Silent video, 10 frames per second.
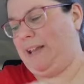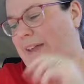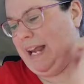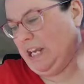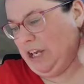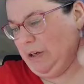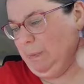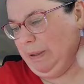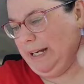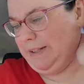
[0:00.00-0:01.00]
Thank you
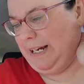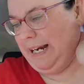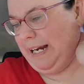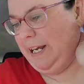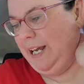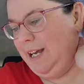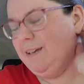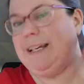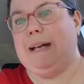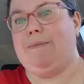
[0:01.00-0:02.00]
because I
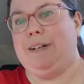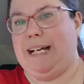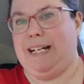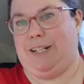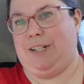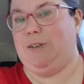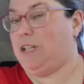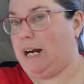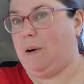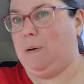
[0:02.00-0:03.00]
kept forgetting to
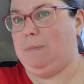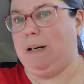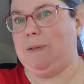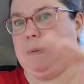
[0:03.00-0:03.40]
check Walmart